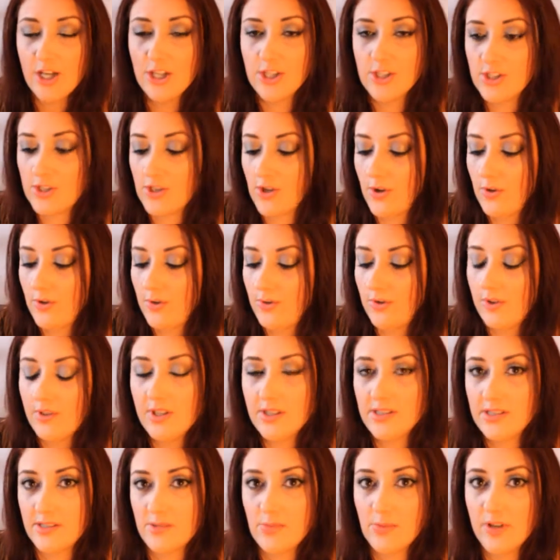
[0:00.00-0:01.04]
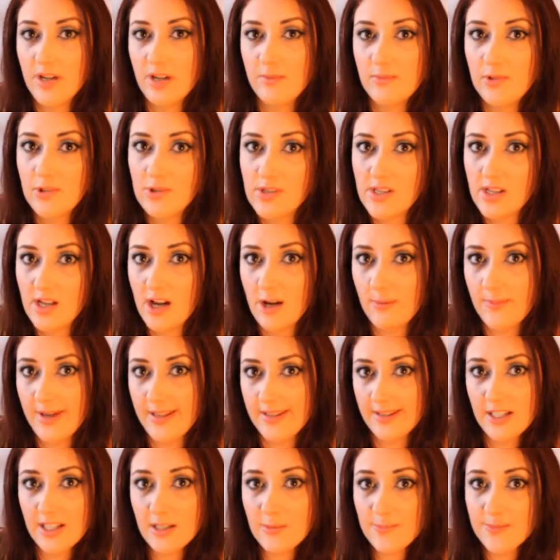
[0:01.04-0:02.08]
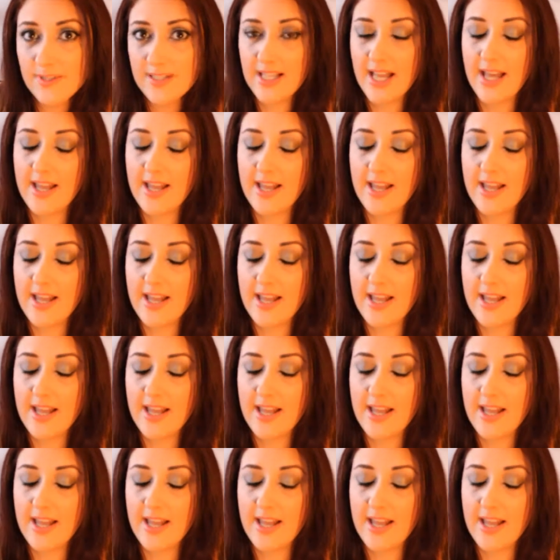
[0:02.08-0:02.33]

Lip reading: So this is what I'm using on my lips.